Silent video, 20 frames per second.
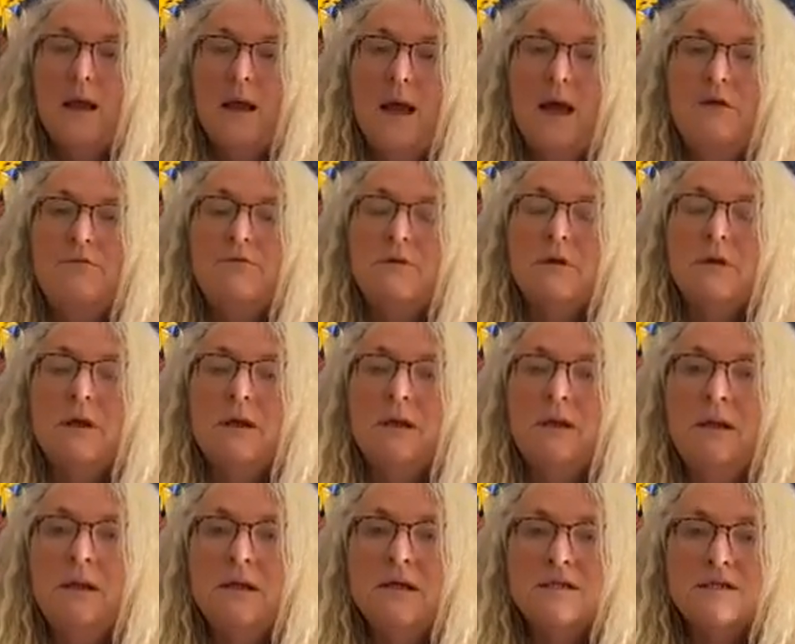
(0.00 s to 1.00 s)

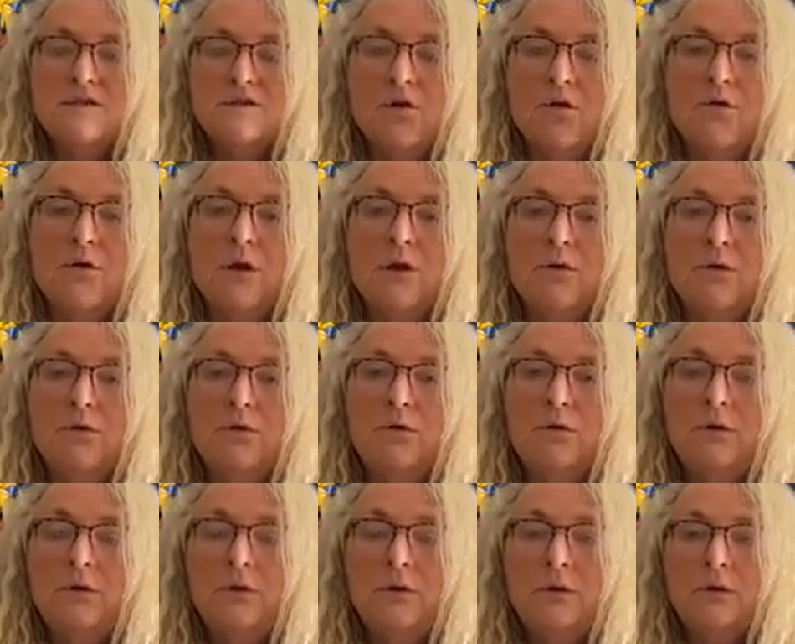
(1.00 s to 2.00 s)
Everything historical
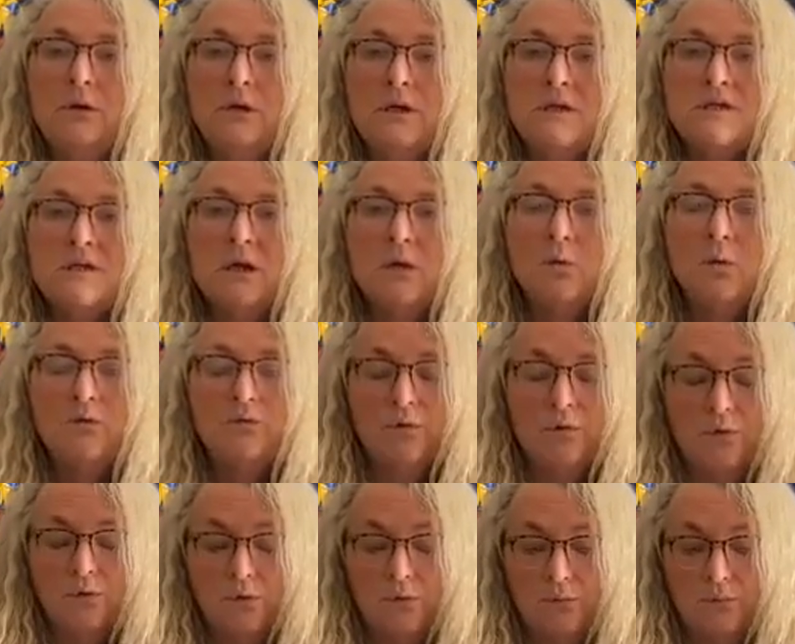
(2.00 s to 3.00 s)
is
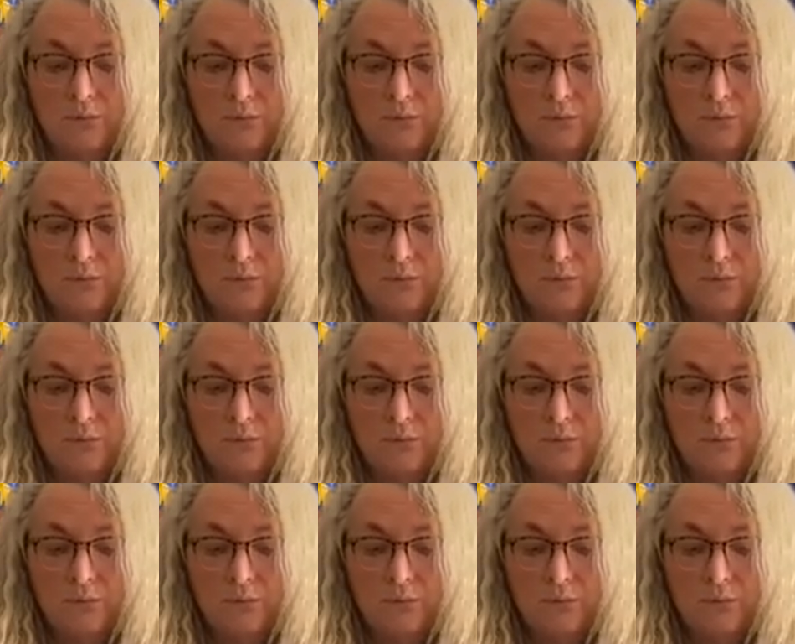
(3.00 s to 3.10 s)
equivocal,